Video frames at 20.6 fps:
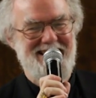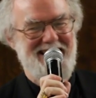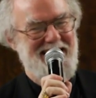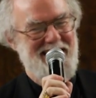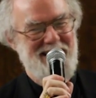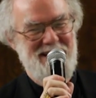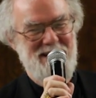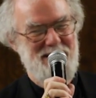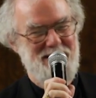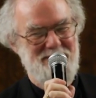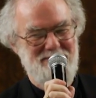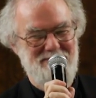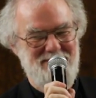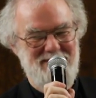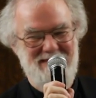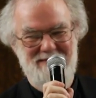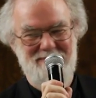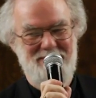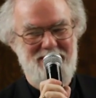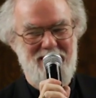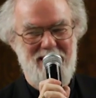And
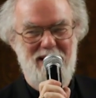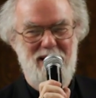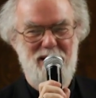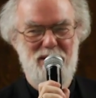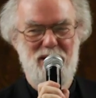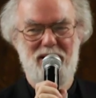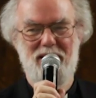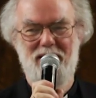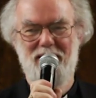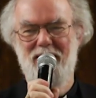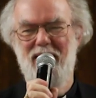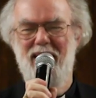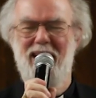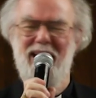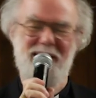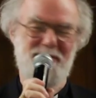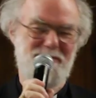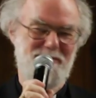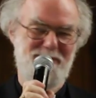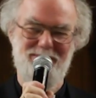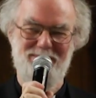I think,
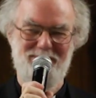hey,